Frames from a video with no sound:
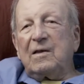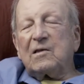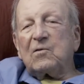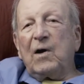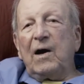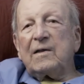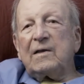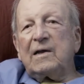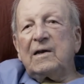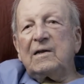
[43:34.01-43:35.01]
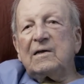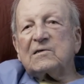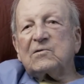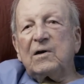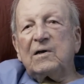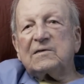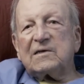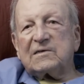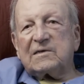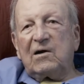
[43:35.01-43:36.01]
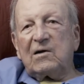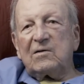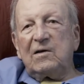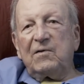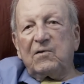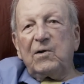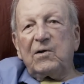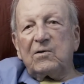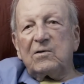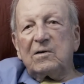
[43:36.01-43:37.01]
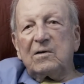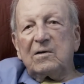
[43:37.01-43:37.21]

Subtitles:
The riot ended as quick as it started, even quicker.